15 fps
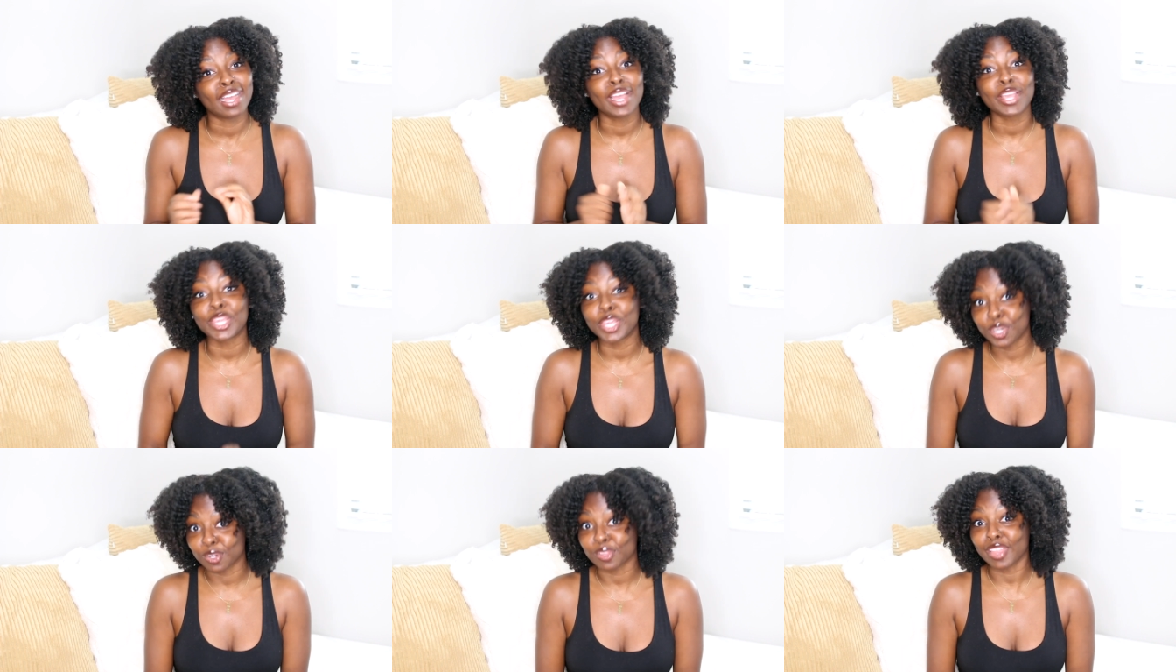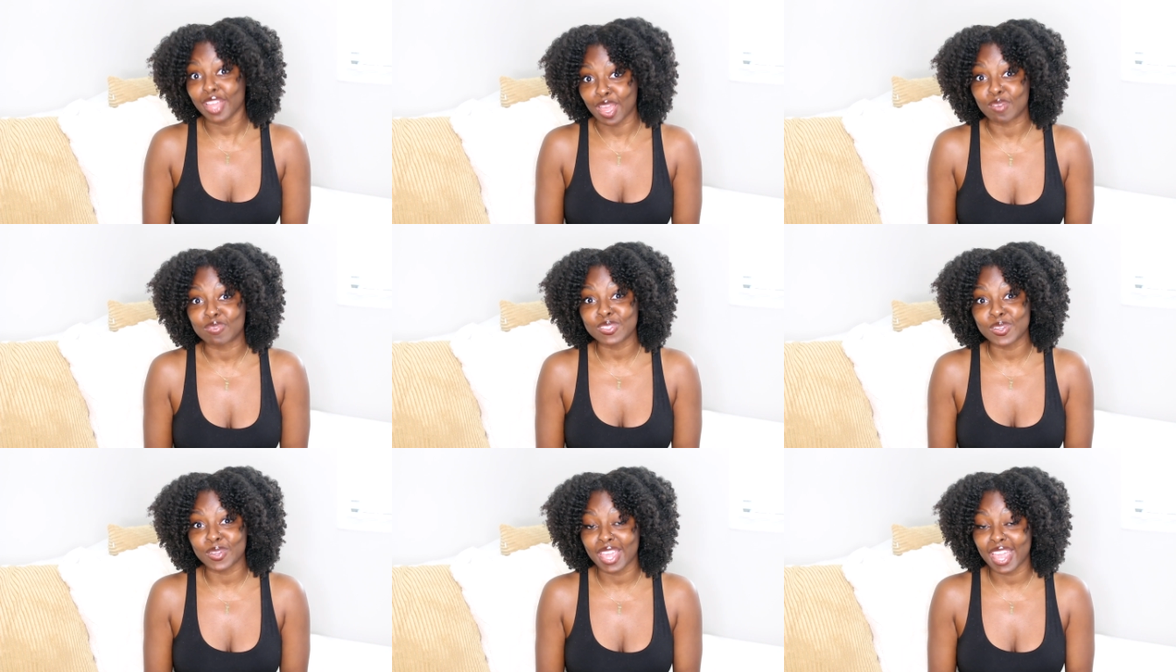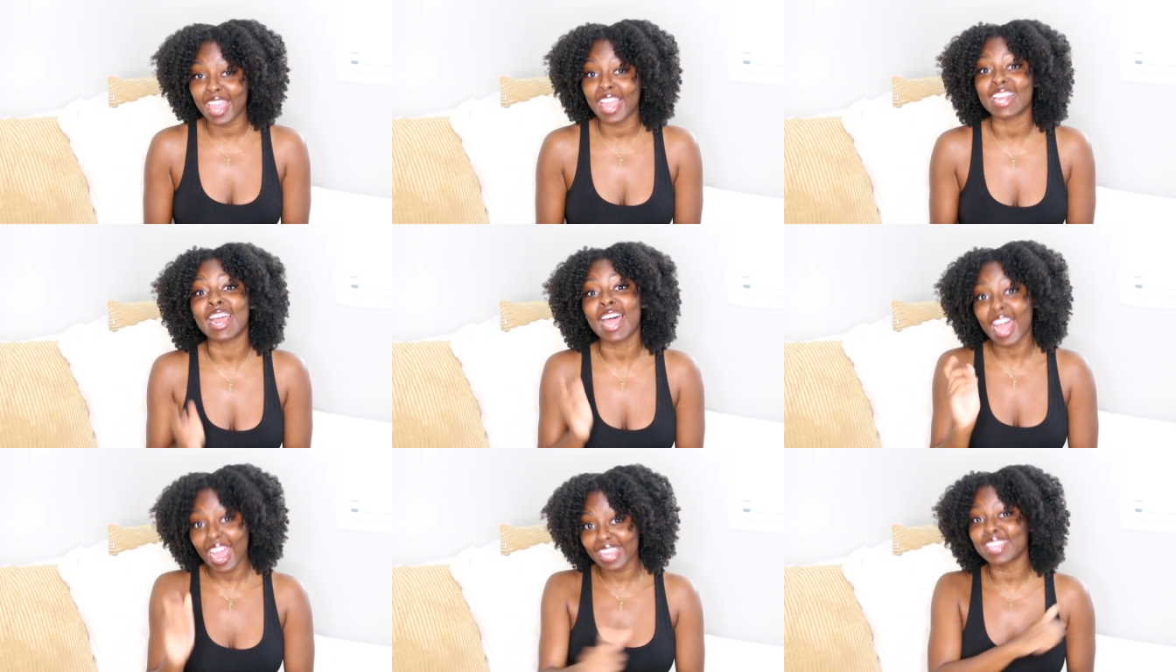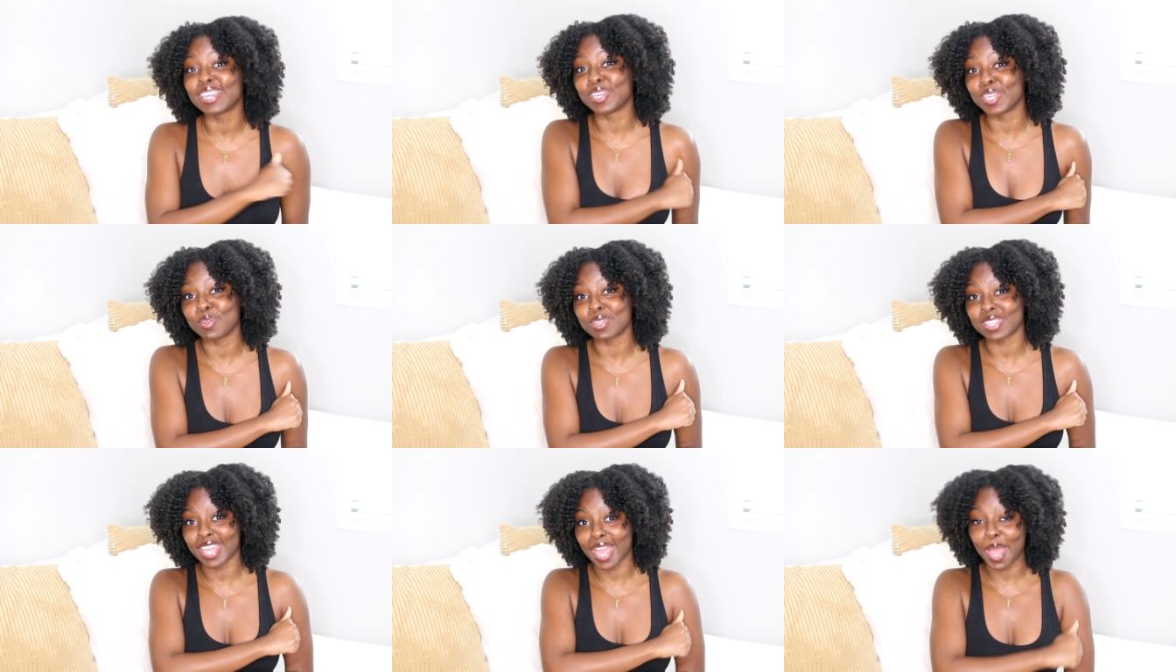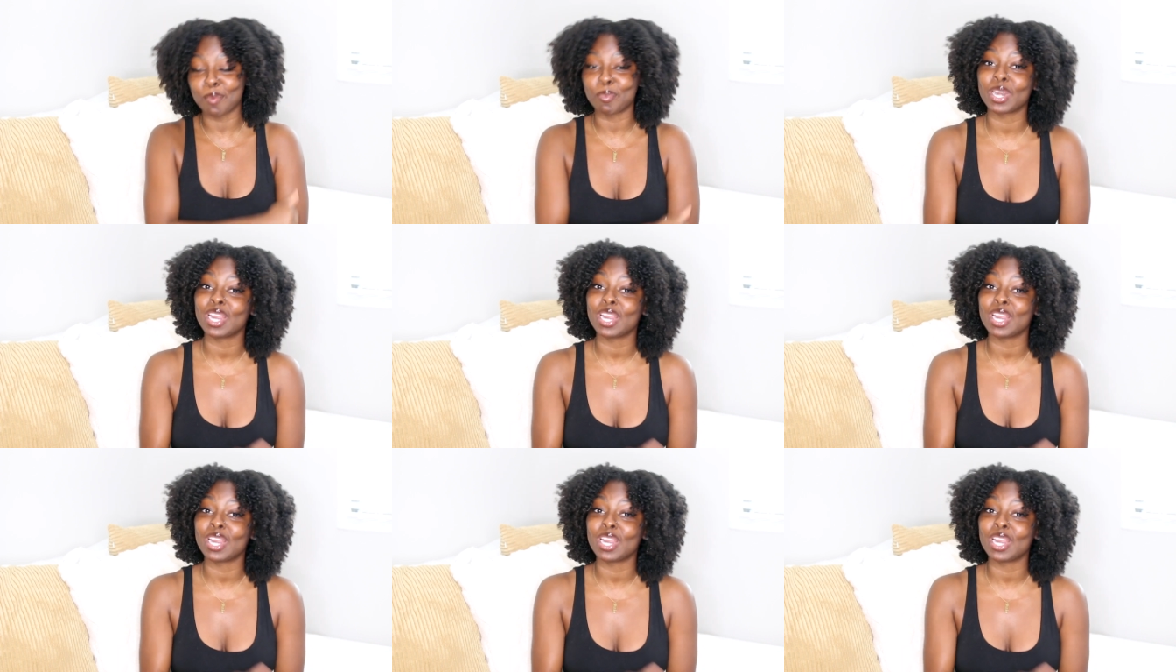a year left, okay? And I can deal with that.